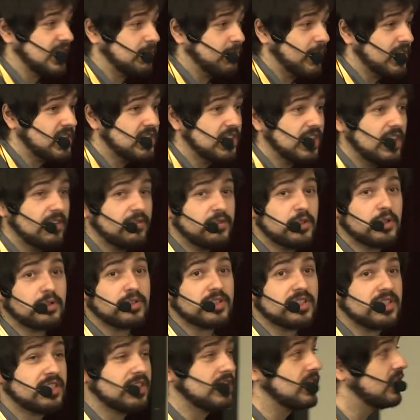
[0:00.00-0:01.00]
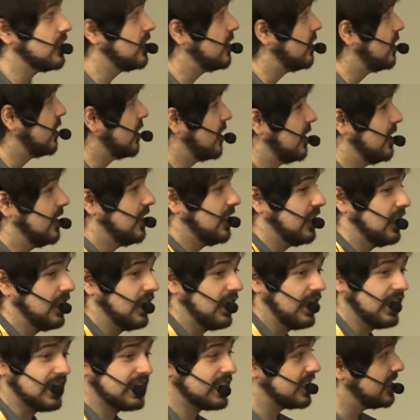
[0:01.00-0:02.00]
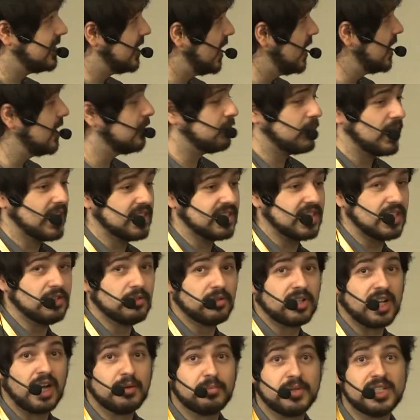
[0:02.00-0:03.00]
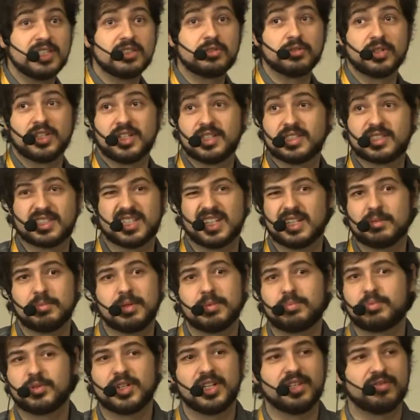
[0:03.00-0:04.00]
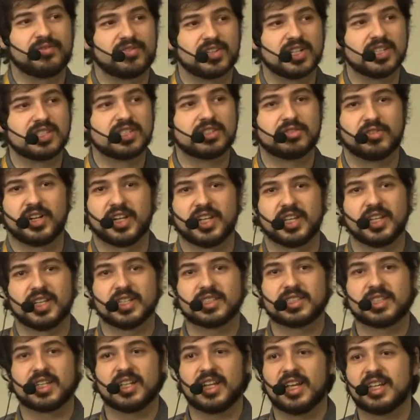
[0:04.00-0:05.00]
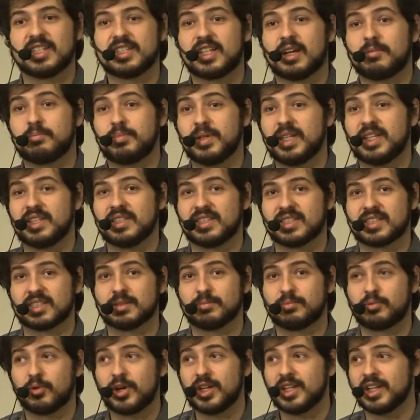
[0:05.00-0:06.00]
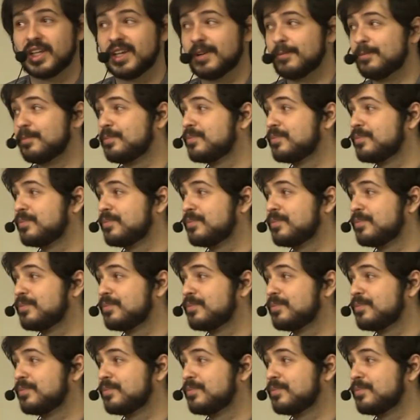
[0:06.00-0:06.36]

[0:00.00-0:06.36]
especially if you consider it's a database and you come into it, it's going to be pretty frustrating. It's going to end up being disappointing.